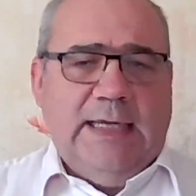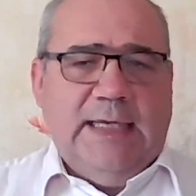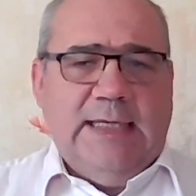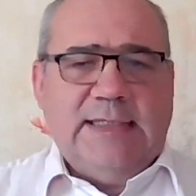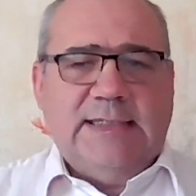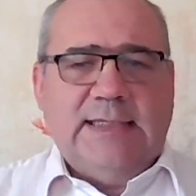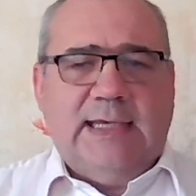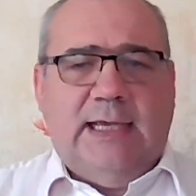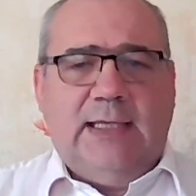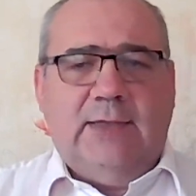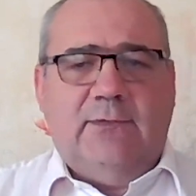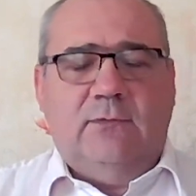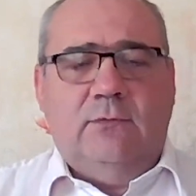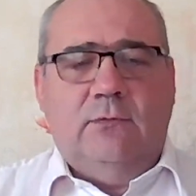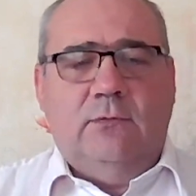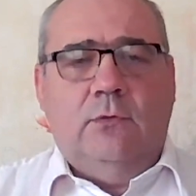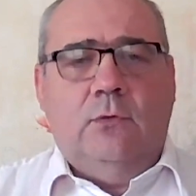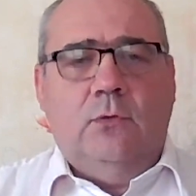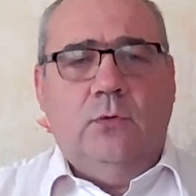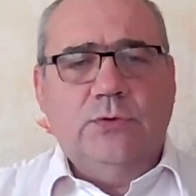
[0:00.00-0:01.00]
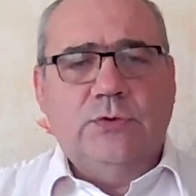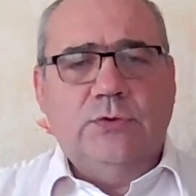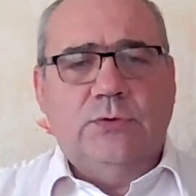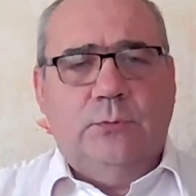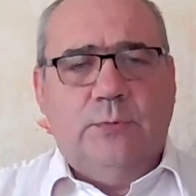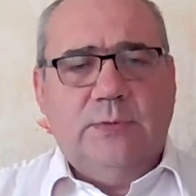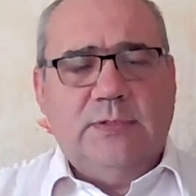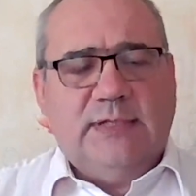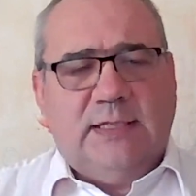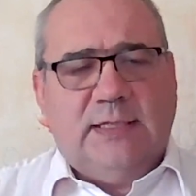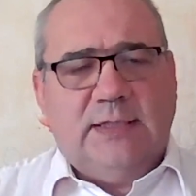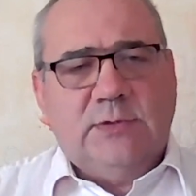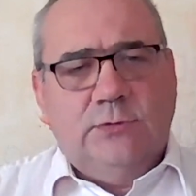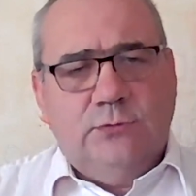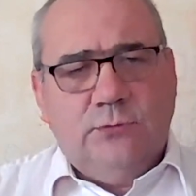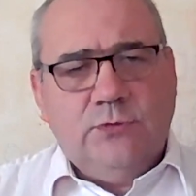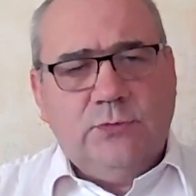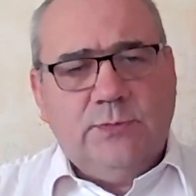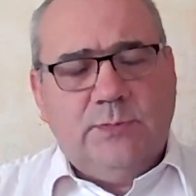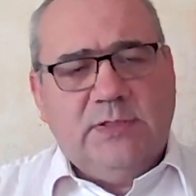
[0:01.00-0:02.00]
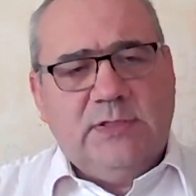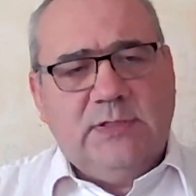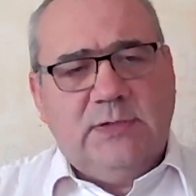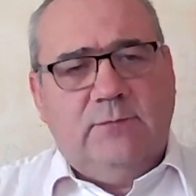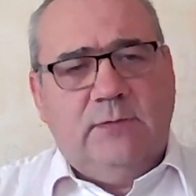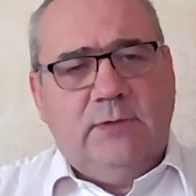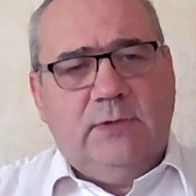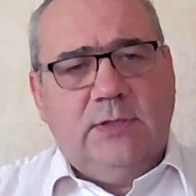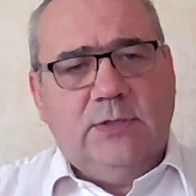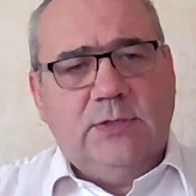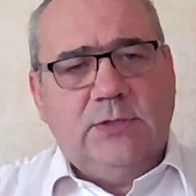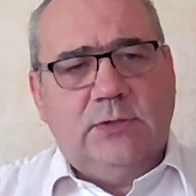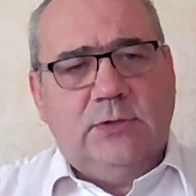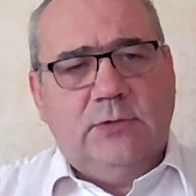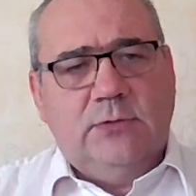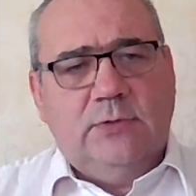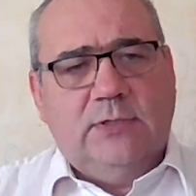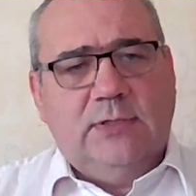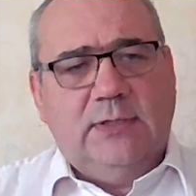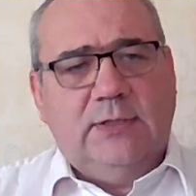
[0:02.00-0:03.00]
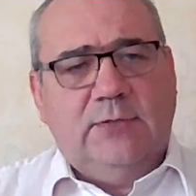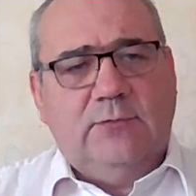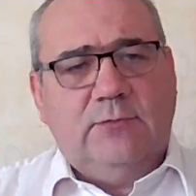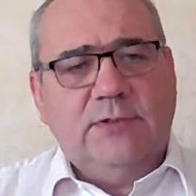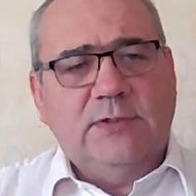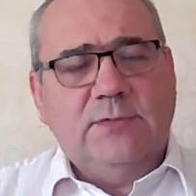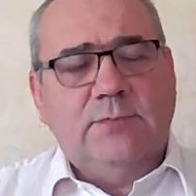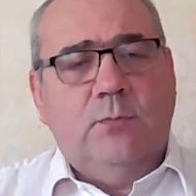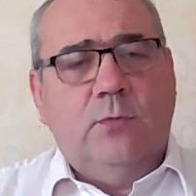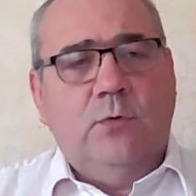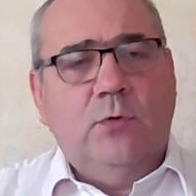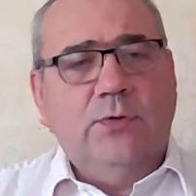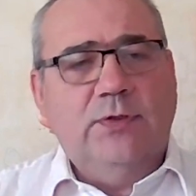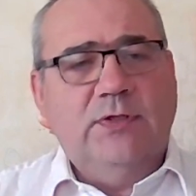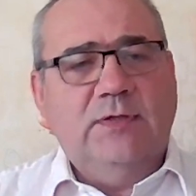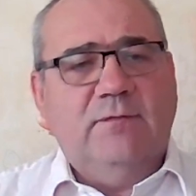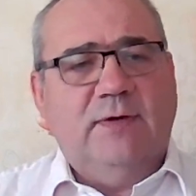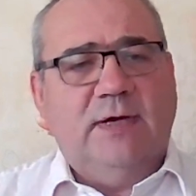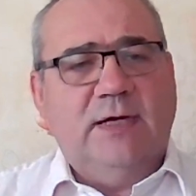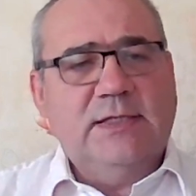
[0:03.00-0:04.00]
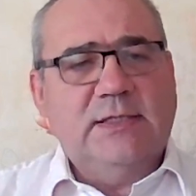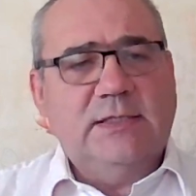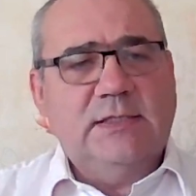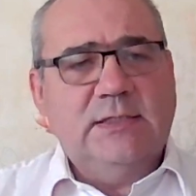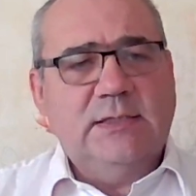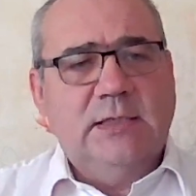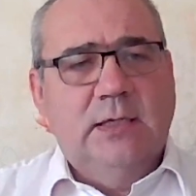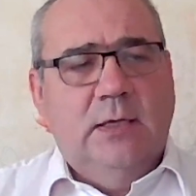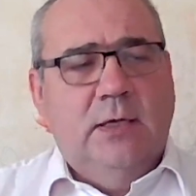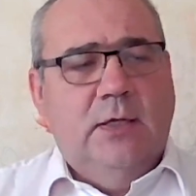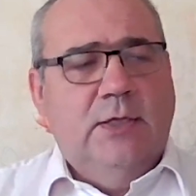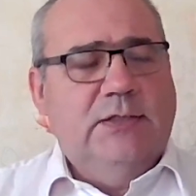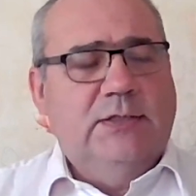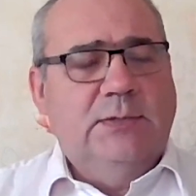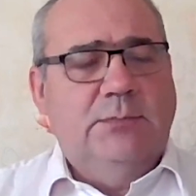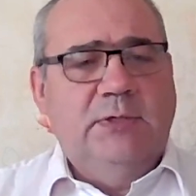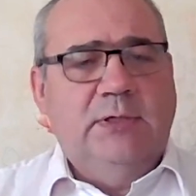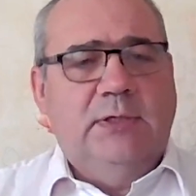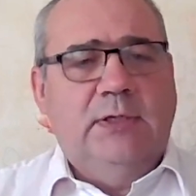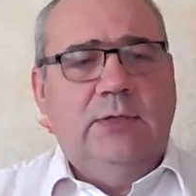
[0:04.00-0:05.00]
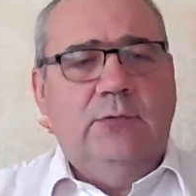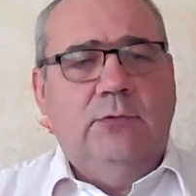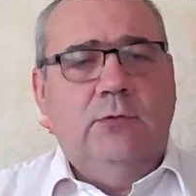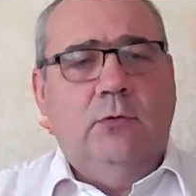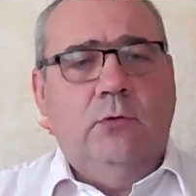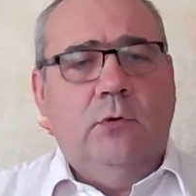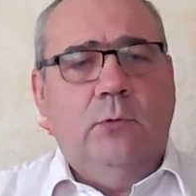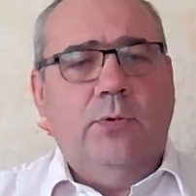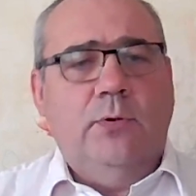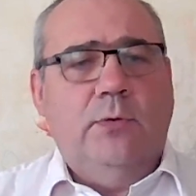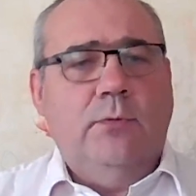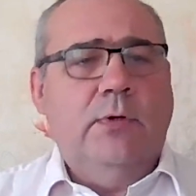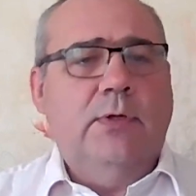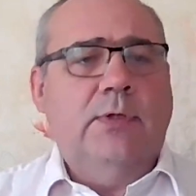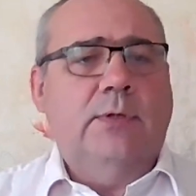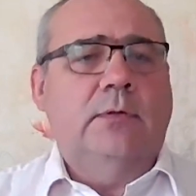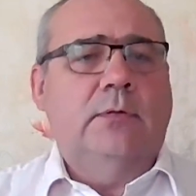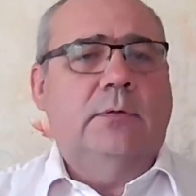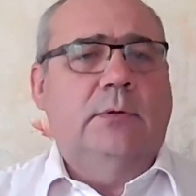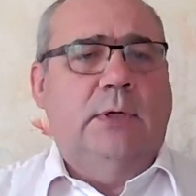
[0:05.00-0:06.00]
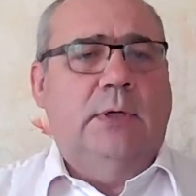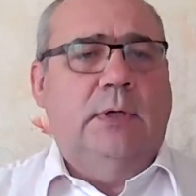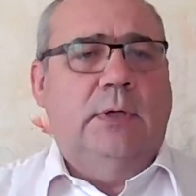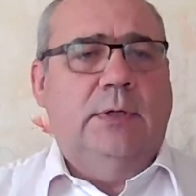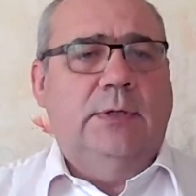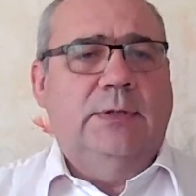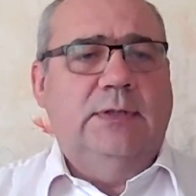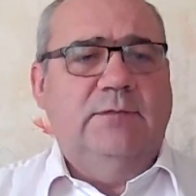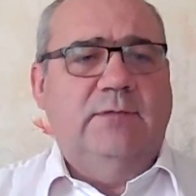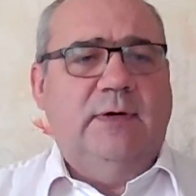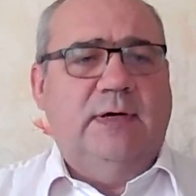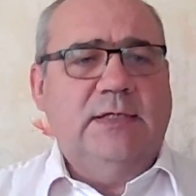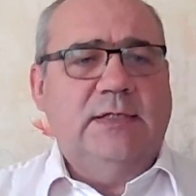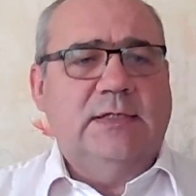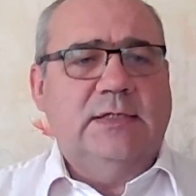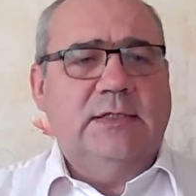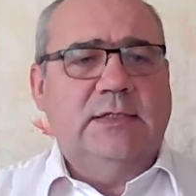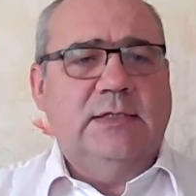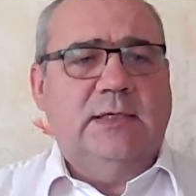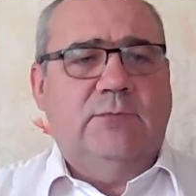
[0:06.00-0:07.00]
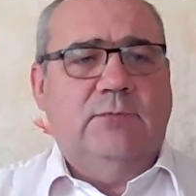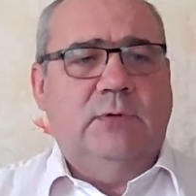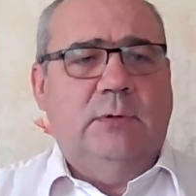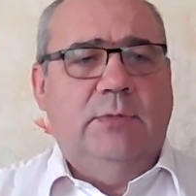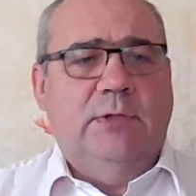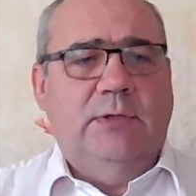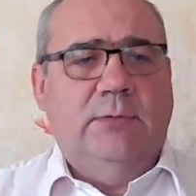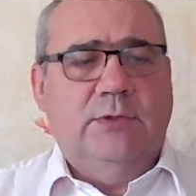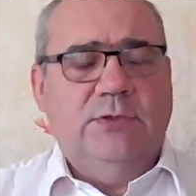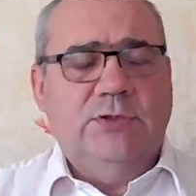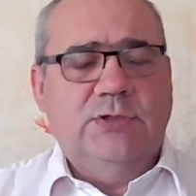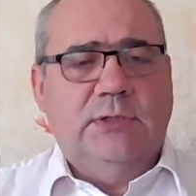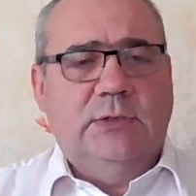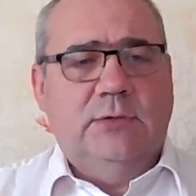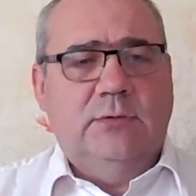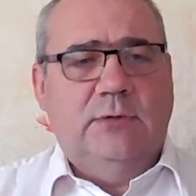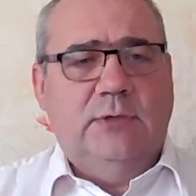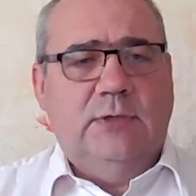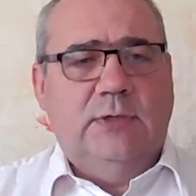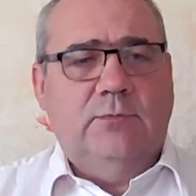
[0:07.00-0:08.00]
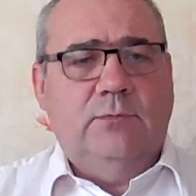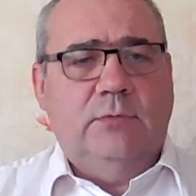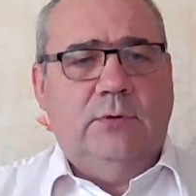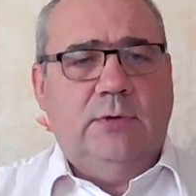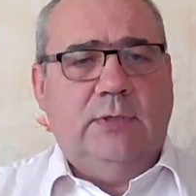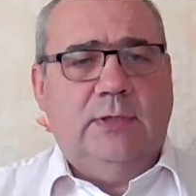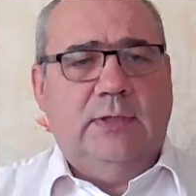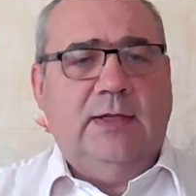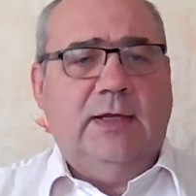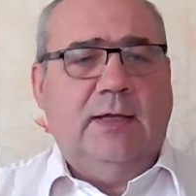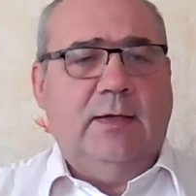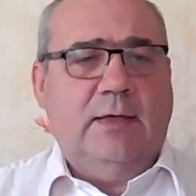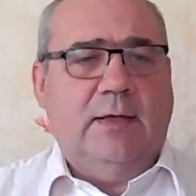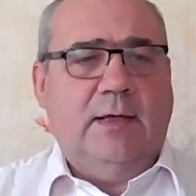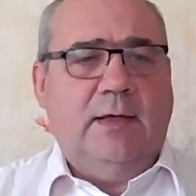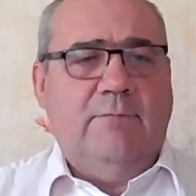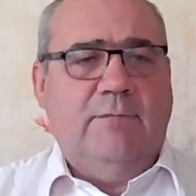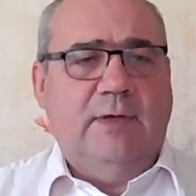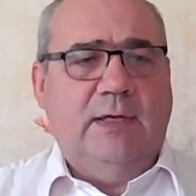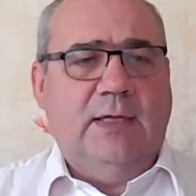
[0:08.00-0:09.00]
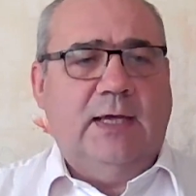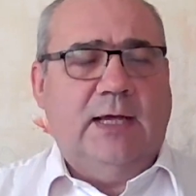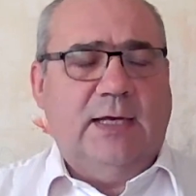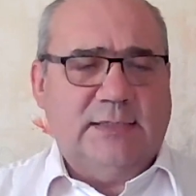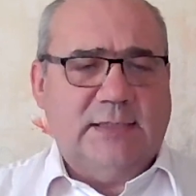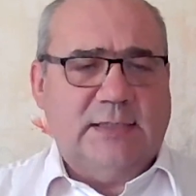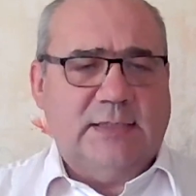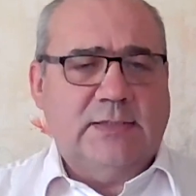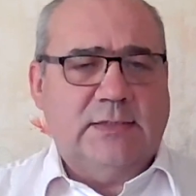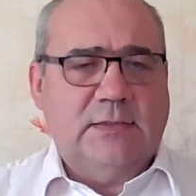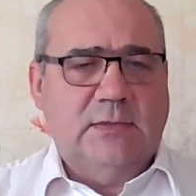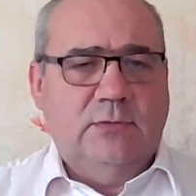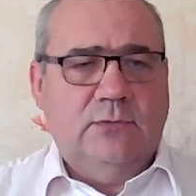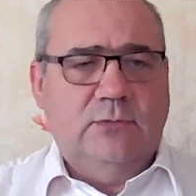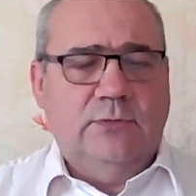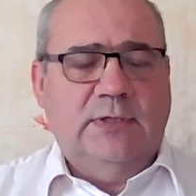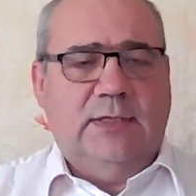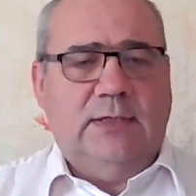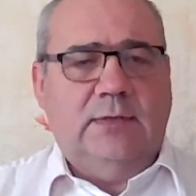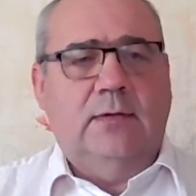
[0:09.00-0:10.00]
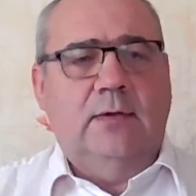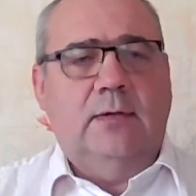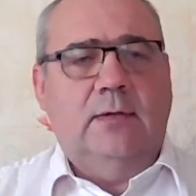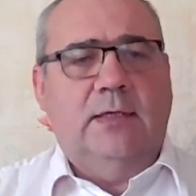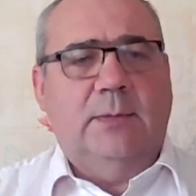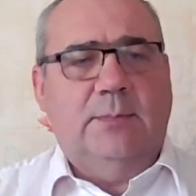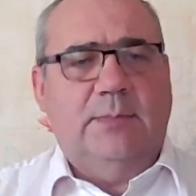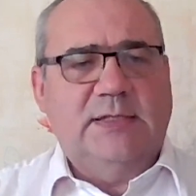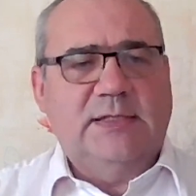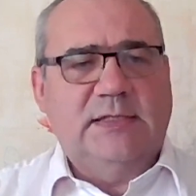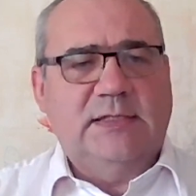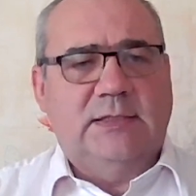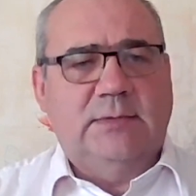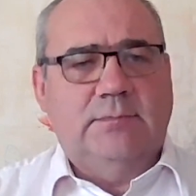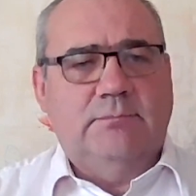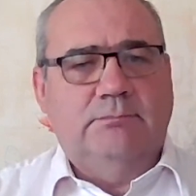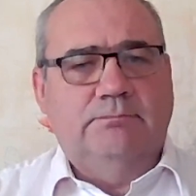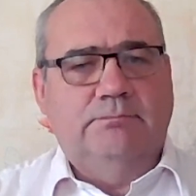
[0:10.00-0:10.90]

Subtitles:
is that also with that new specification, you can address more devices, typically the low power devices that will be reaching the network and having access to that capacity.